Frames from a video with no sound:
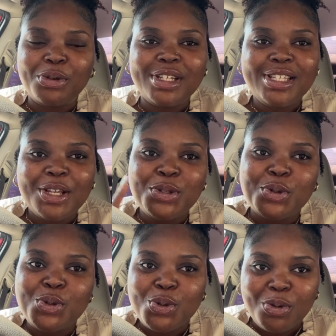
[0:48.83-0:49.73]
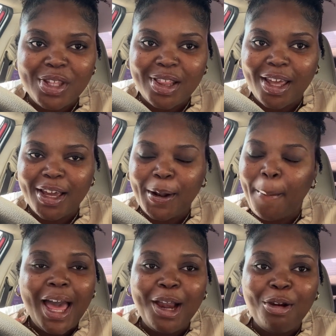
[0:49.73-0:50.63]
It tastes so sweet, like
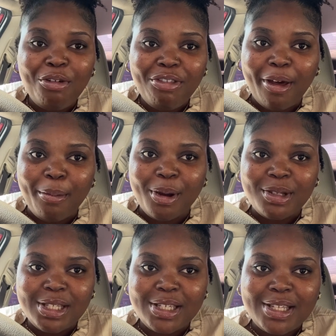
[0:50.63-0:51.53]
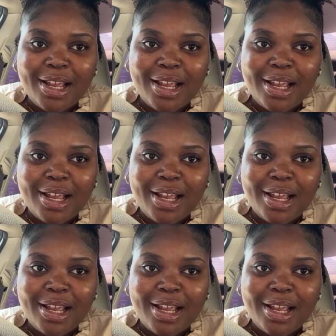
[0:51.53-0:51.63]
I love that about it,